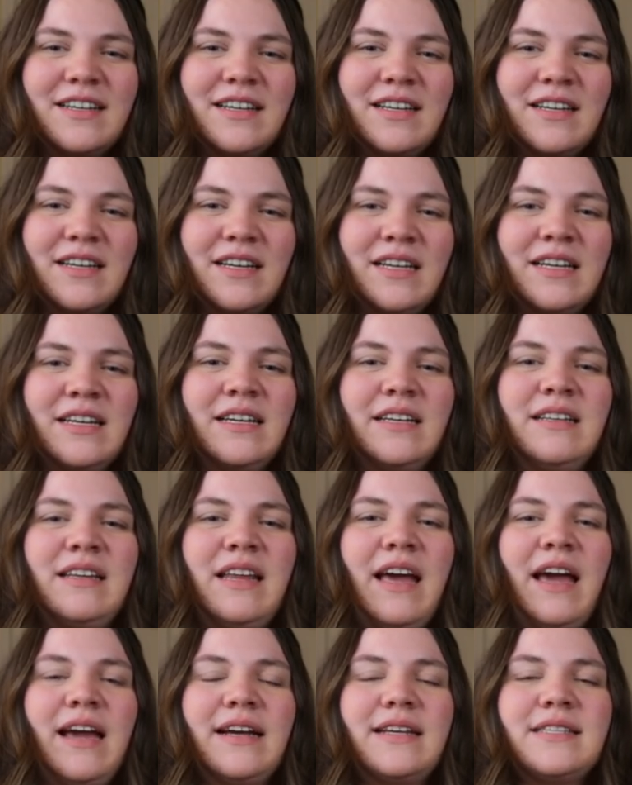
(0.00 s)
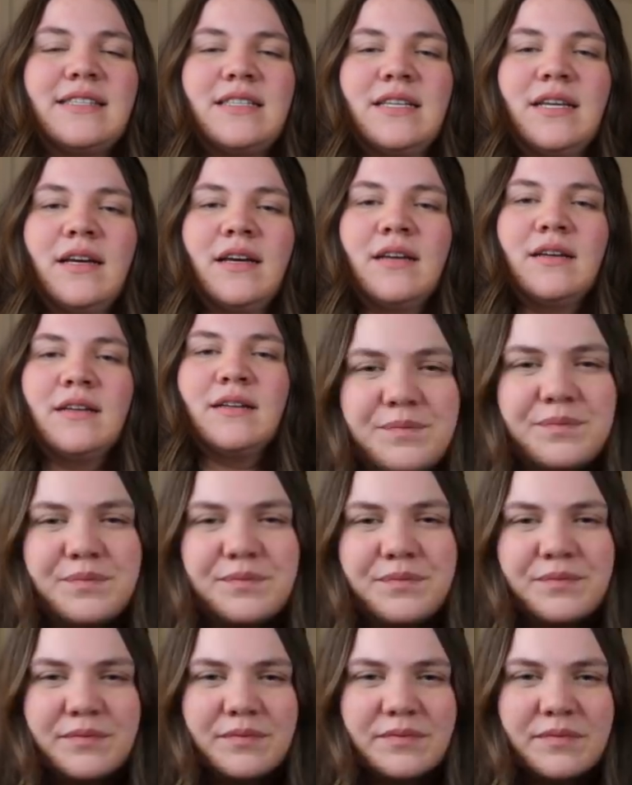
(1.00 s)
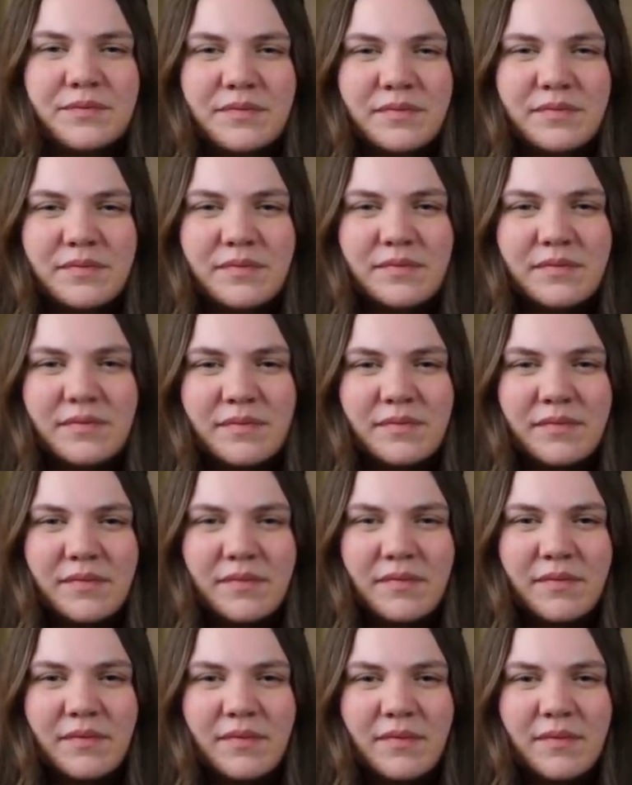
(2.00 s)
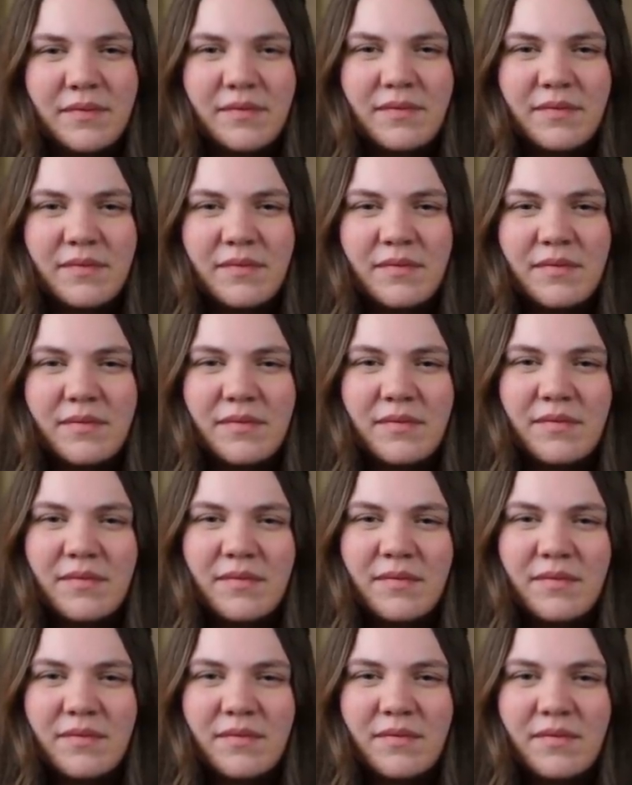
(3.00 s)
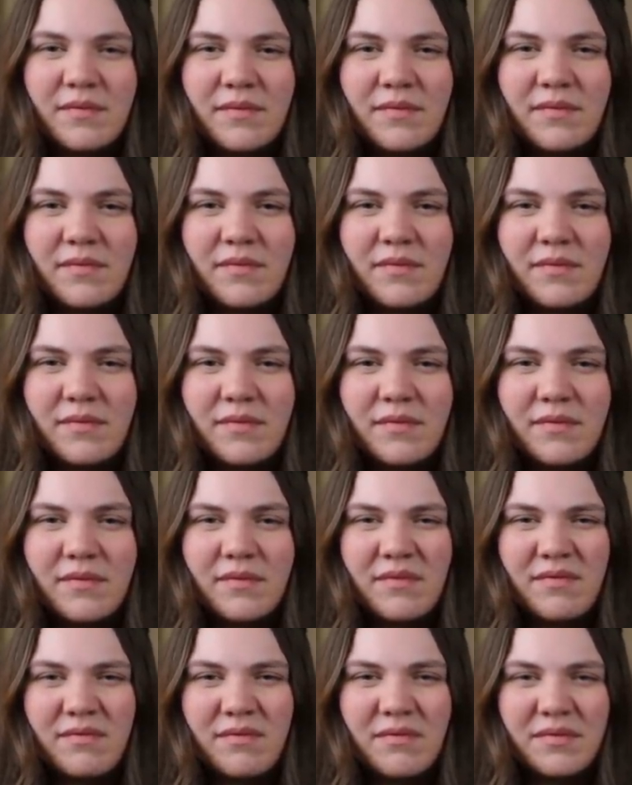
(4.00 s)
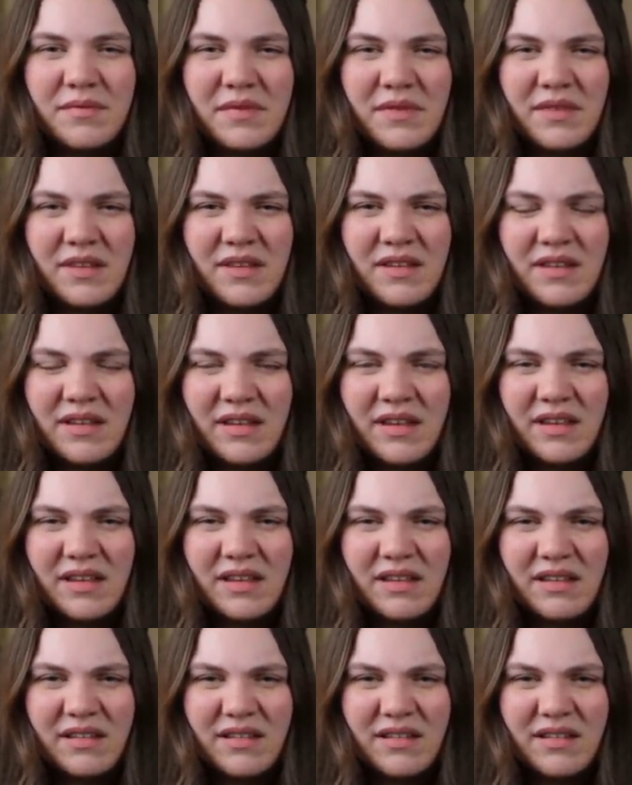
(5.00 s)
(silent)